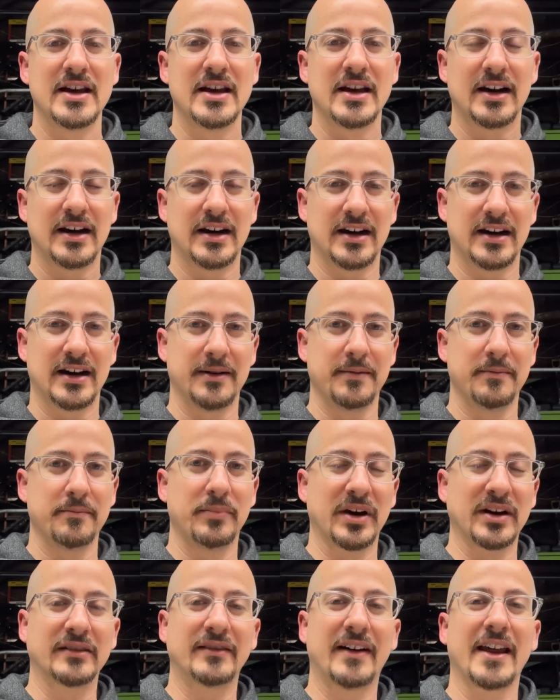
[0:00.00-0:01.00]

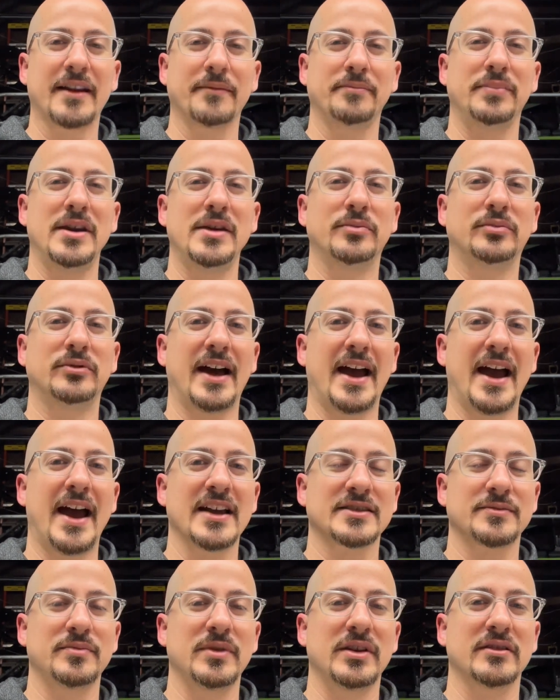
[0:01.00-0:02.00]
But a lot of people
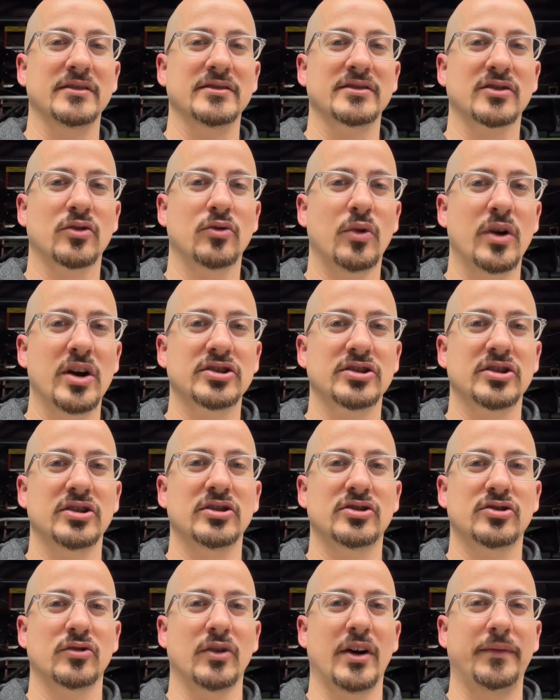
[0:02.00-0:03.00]
ask me this question,
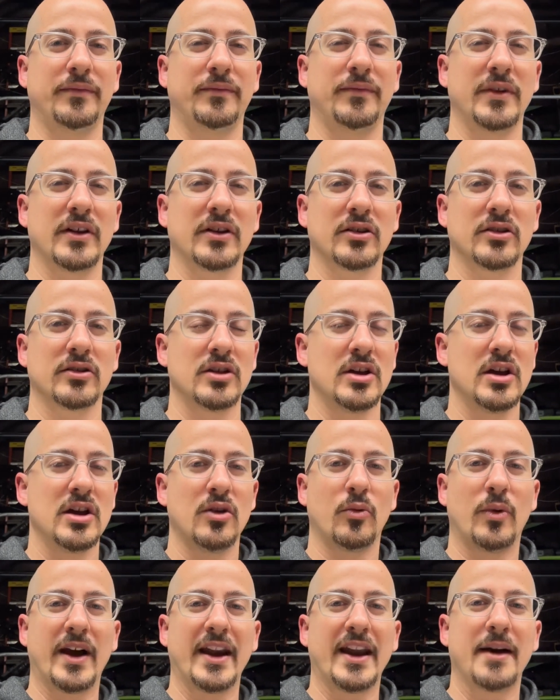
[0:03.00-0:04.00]
so I figured
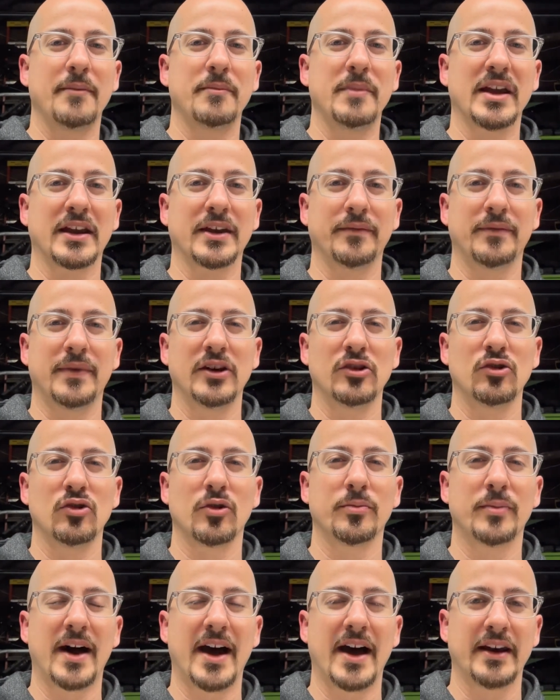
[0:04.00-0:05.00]
why not make a video
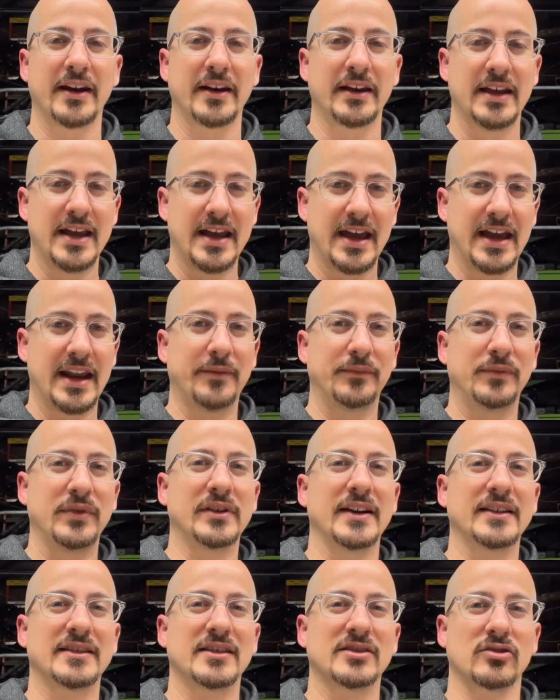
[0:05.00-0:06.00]
about it, and I feel
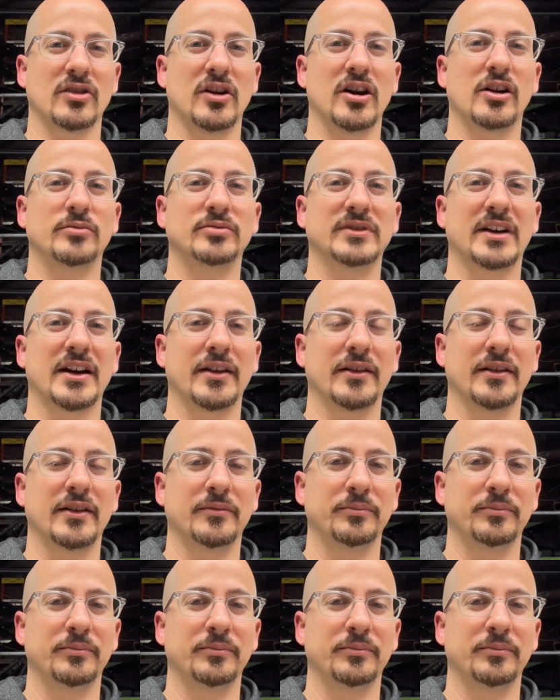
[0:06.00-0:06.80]
like this will help a lot of